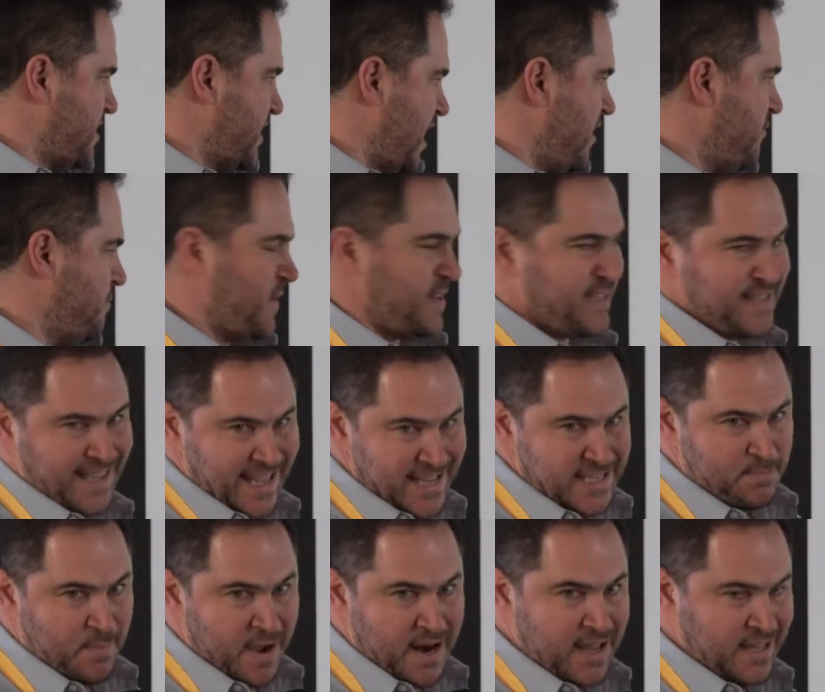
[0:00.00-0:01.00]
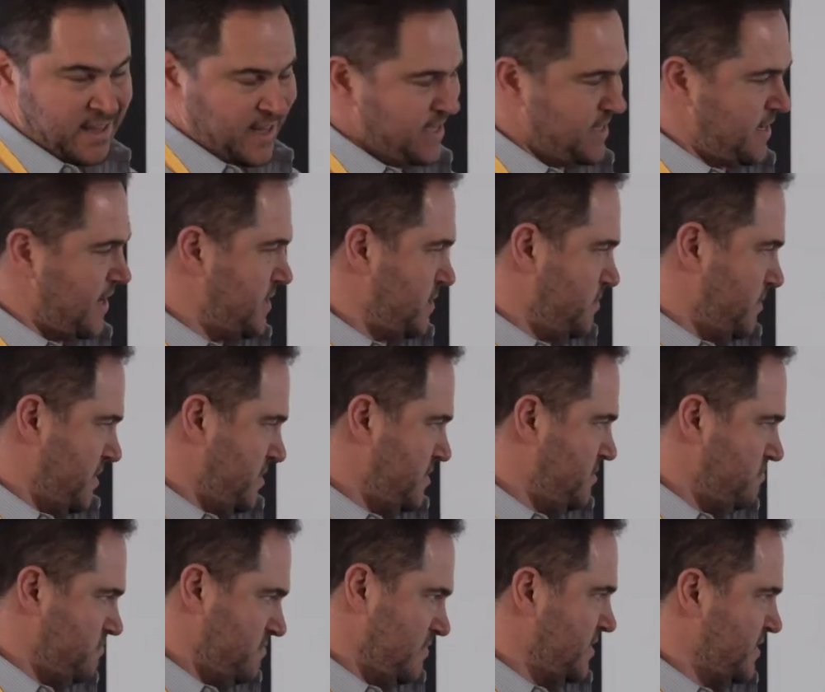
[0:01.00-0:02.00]
safe, but it's less money and less
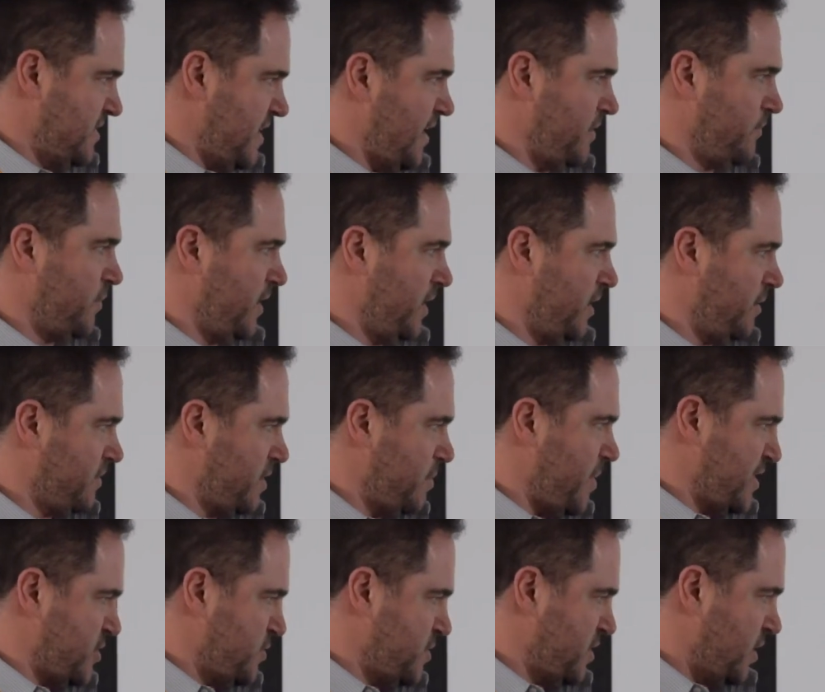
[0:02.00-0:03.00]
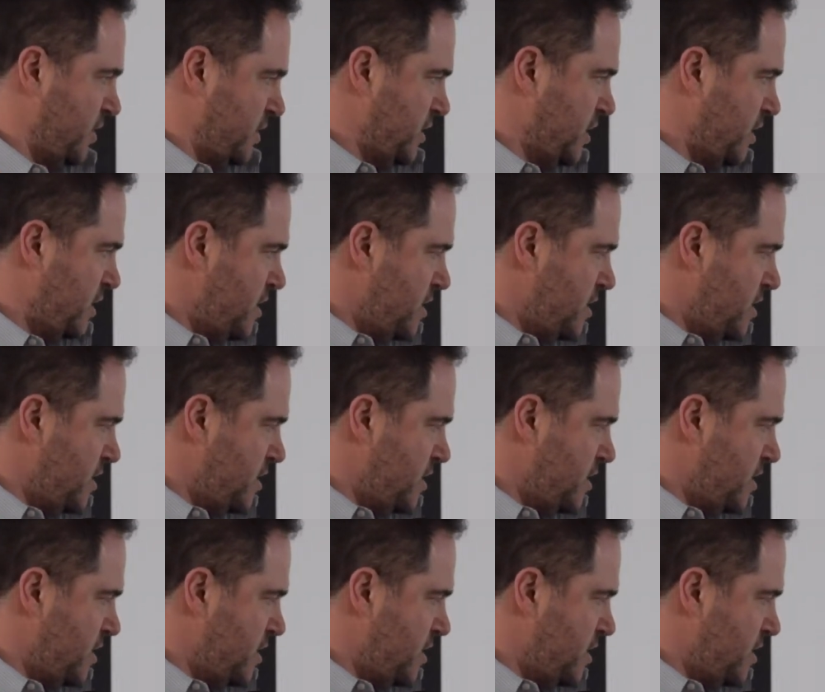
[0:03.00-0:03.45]
customers. It's not really the best result.